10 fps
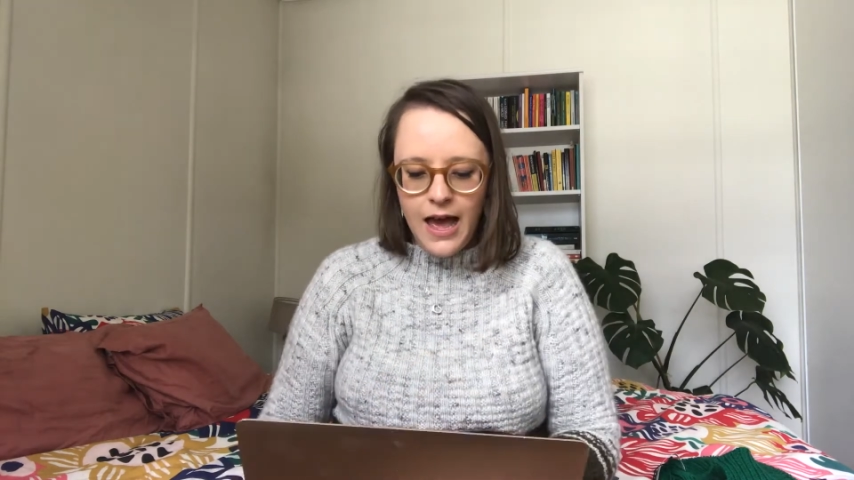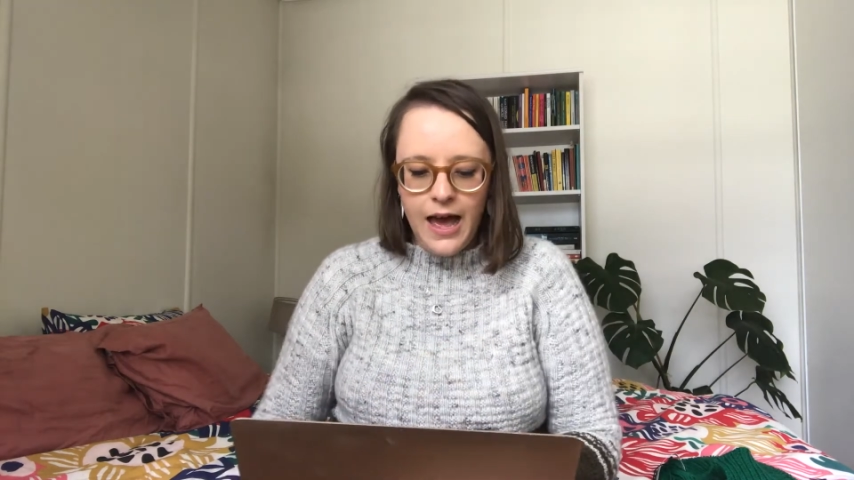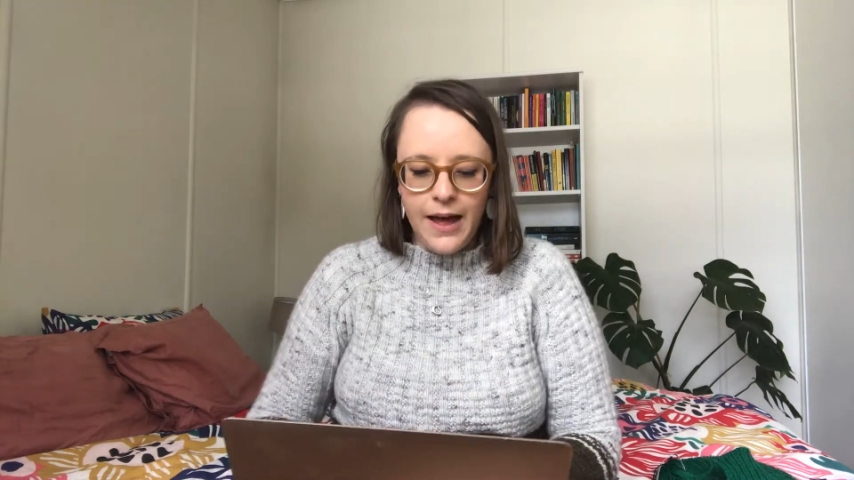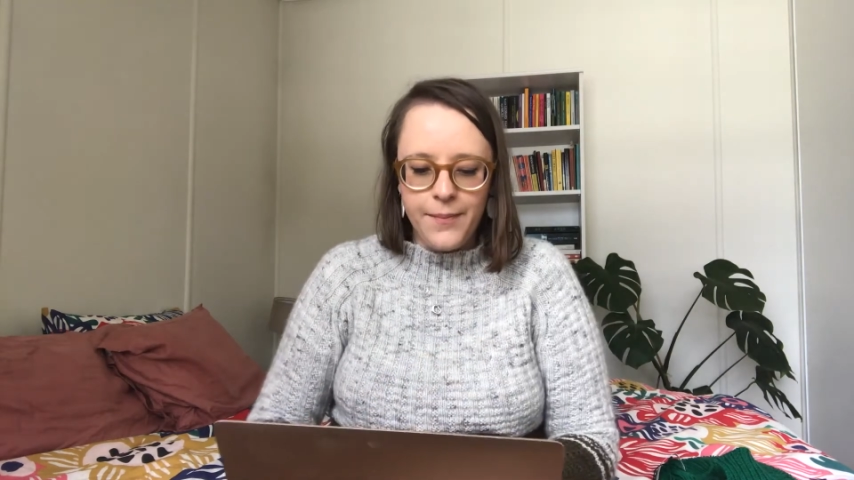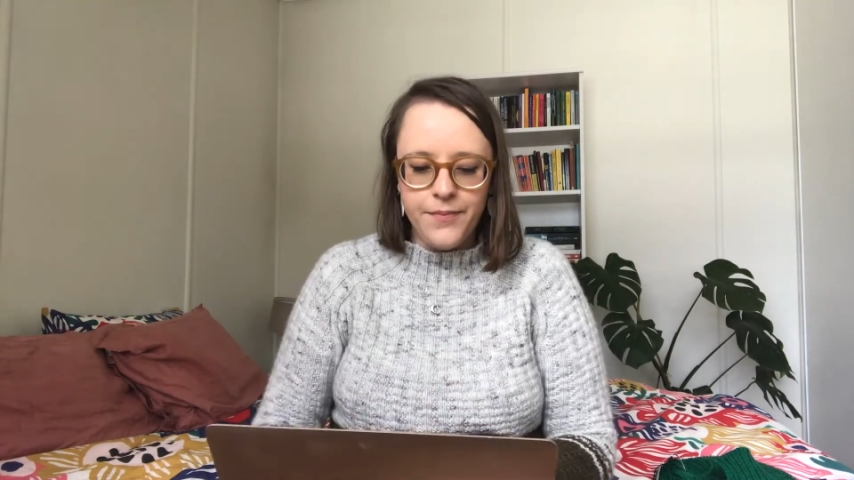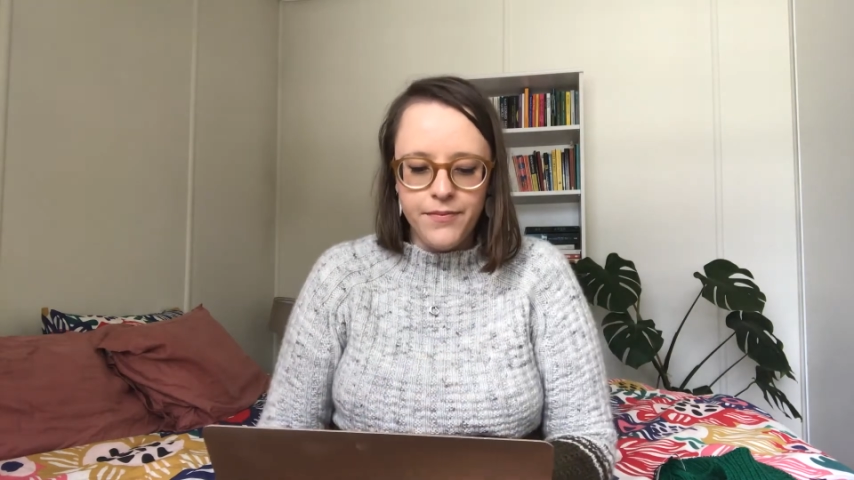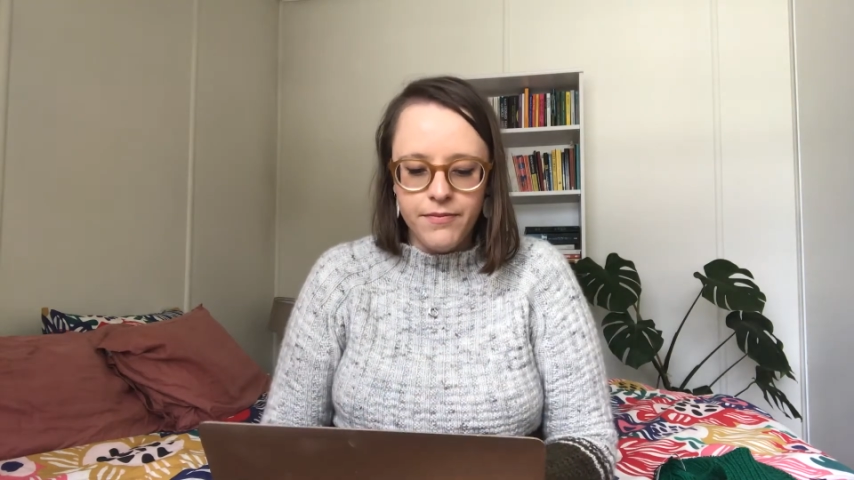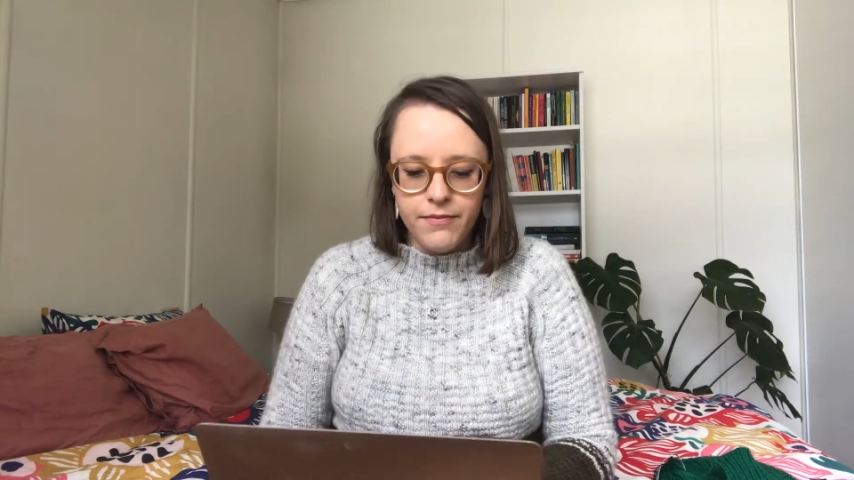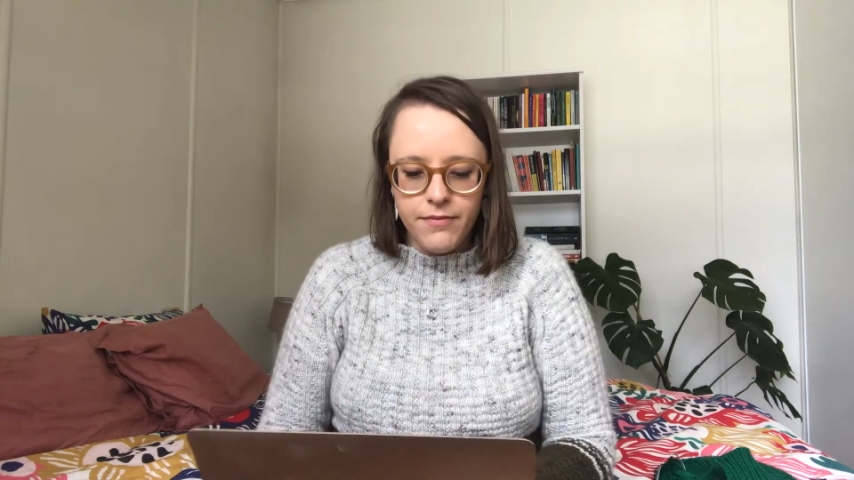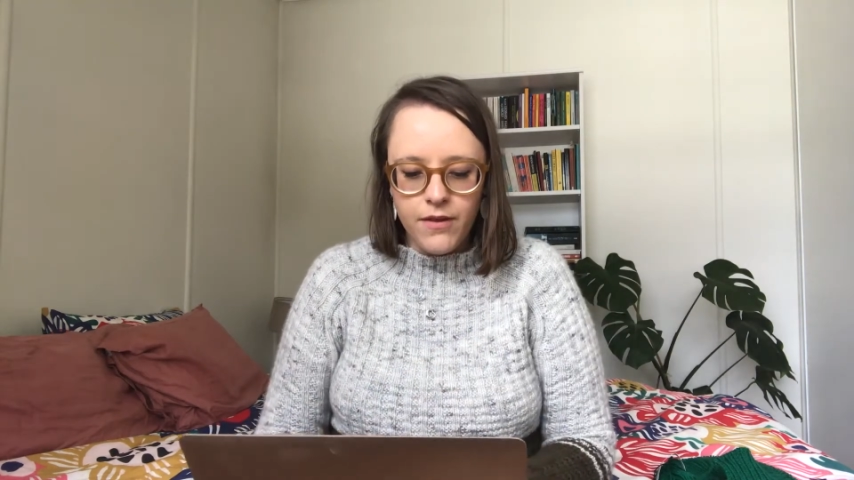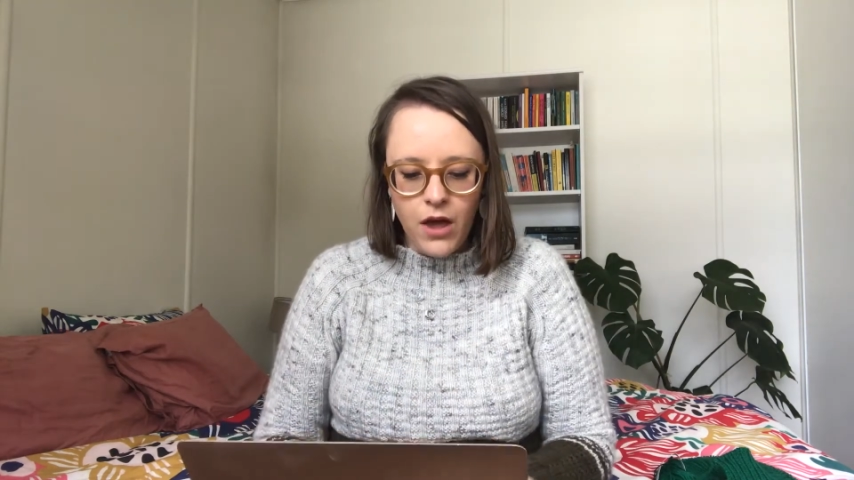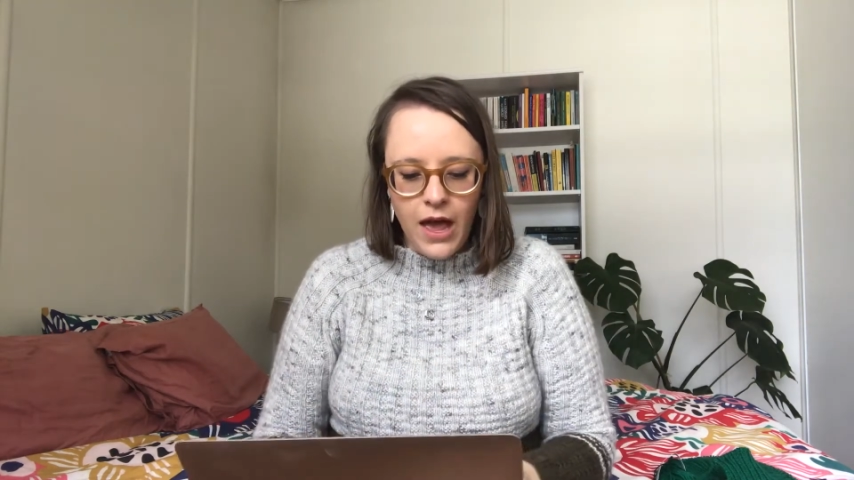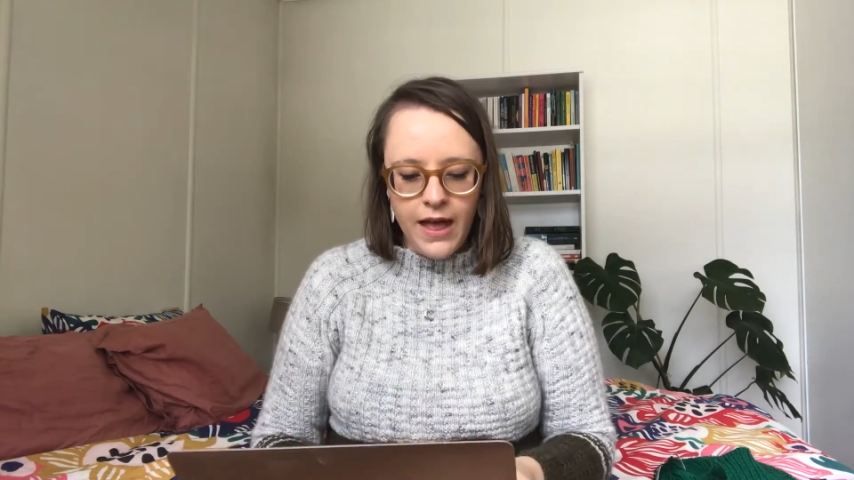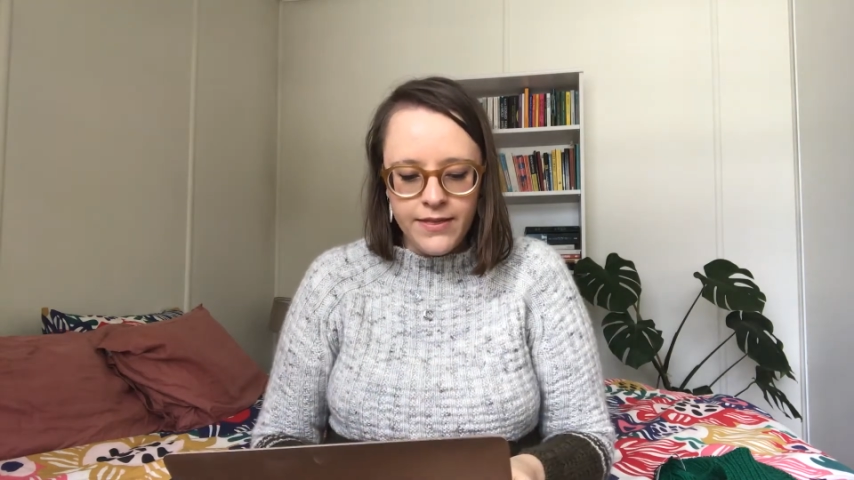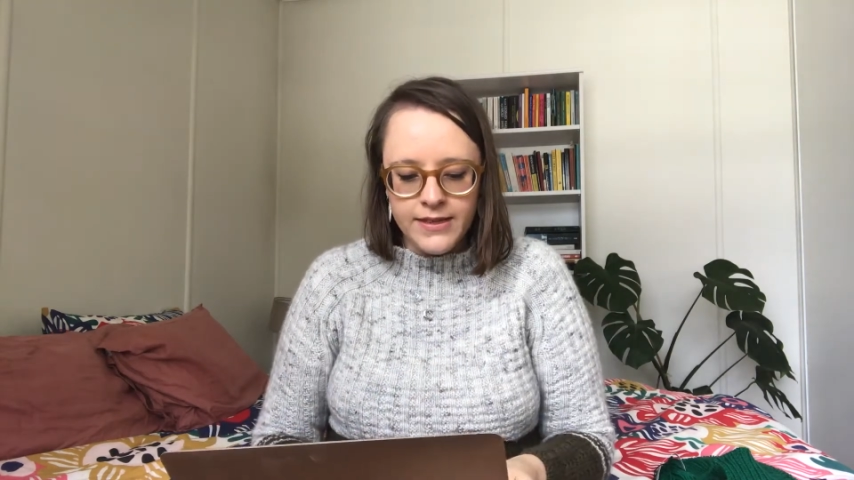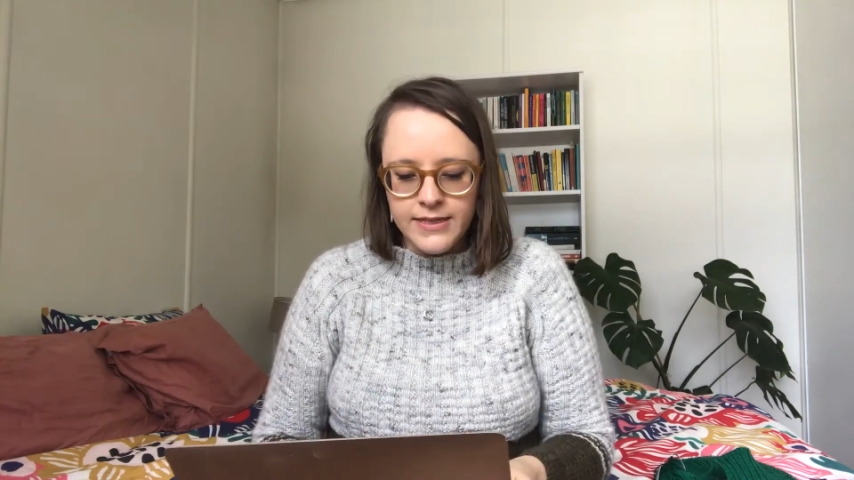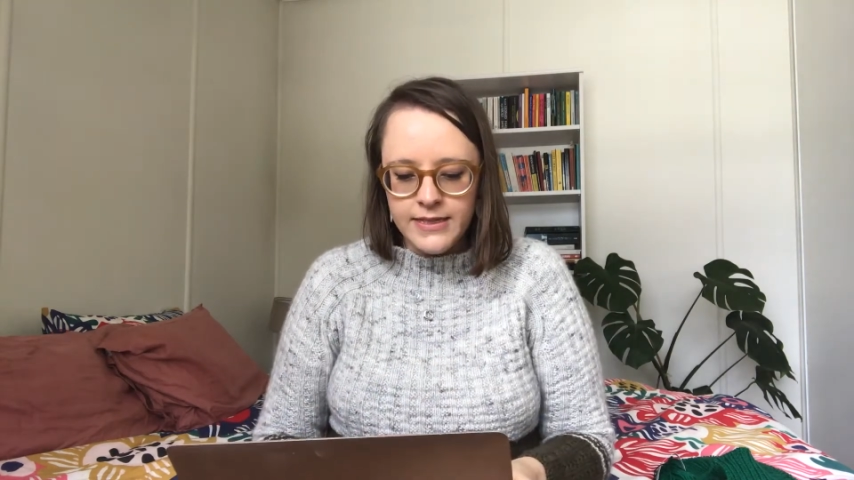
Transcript: And the